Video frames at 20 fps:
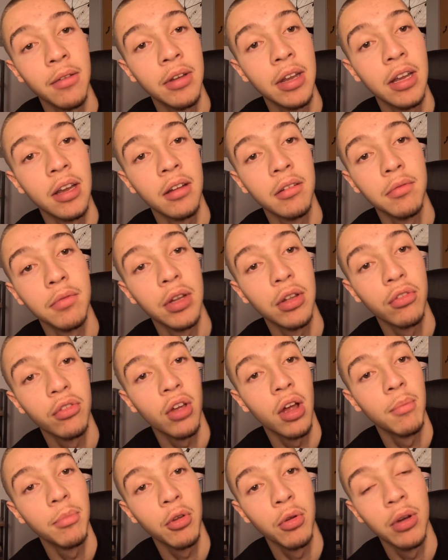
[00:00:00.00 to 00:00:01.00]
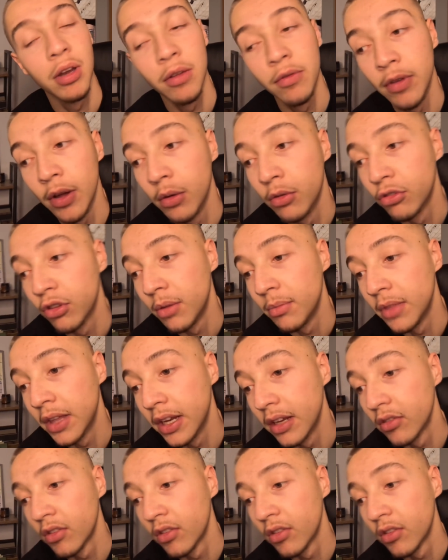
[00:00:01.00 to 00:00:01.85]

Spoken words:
I didn't have enough time to quickly film something.